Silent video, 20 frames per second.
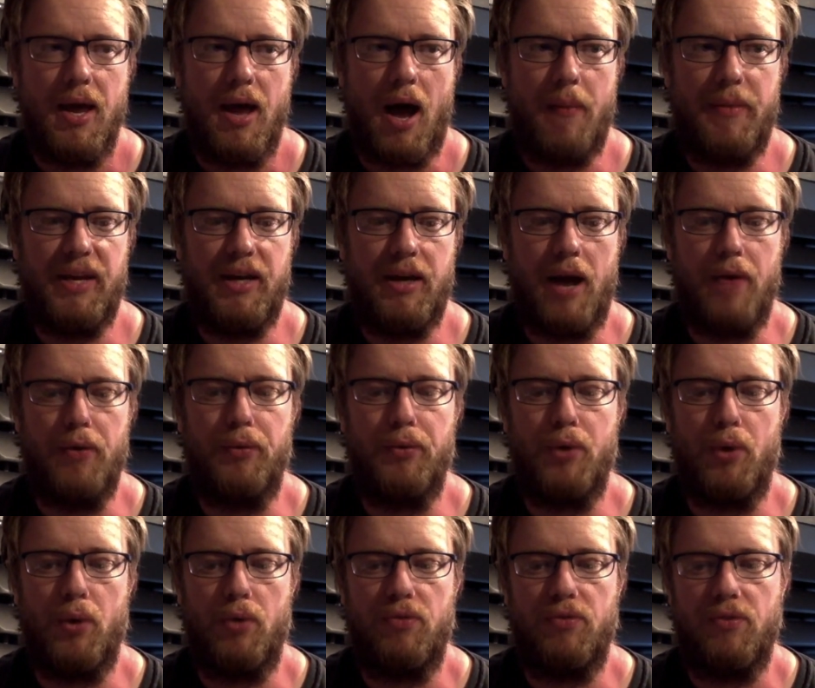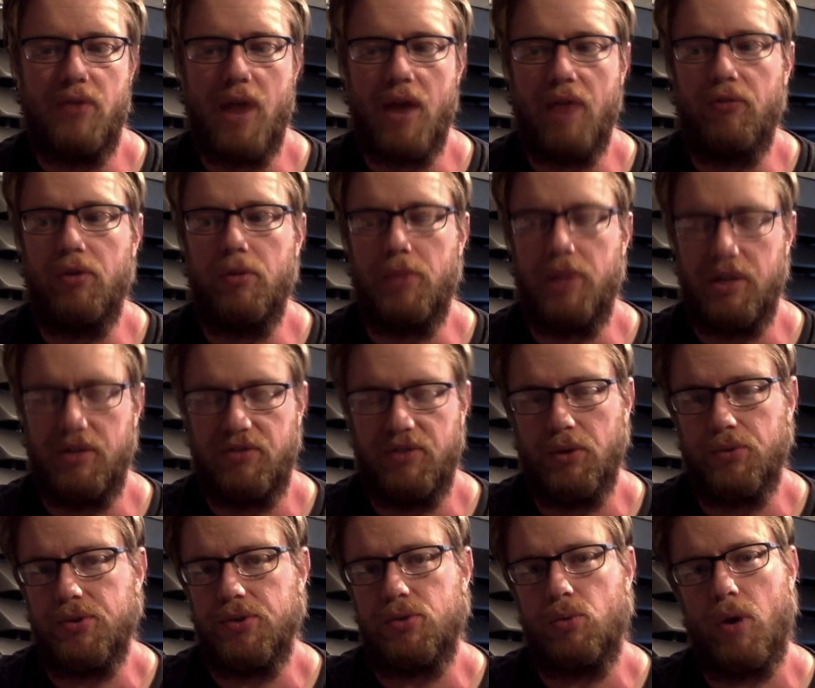I mean, I don't know if everybody
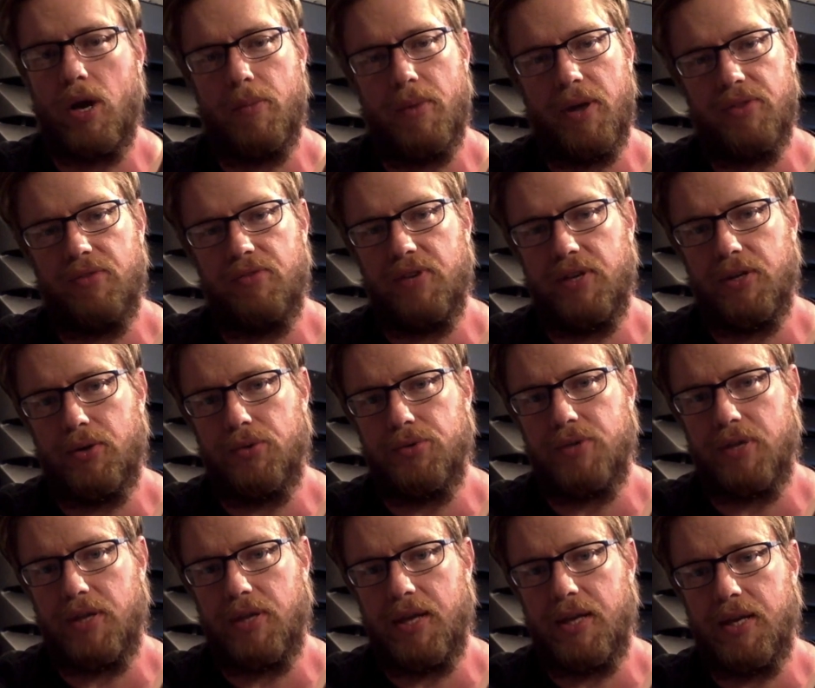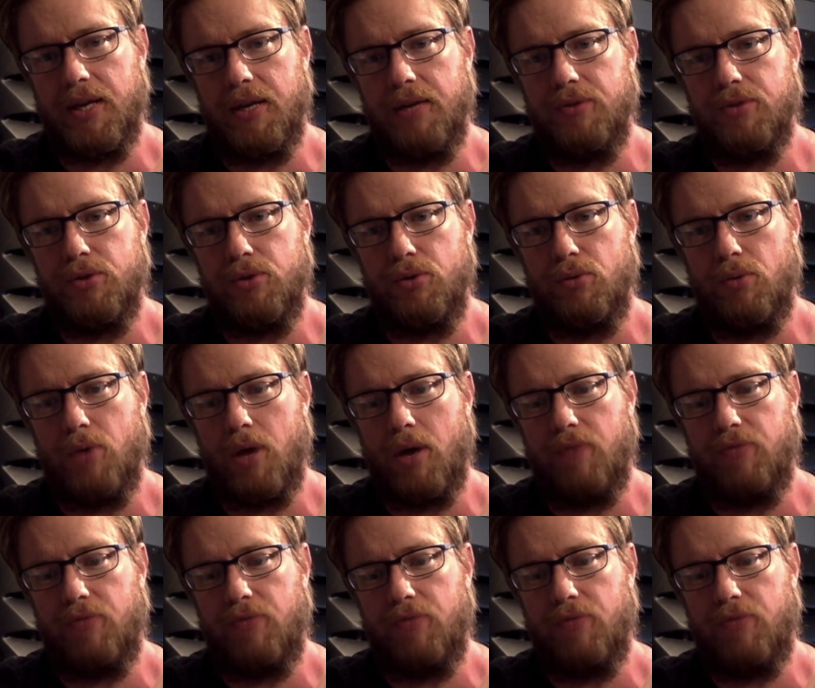feels this way about the vehicles that they get into.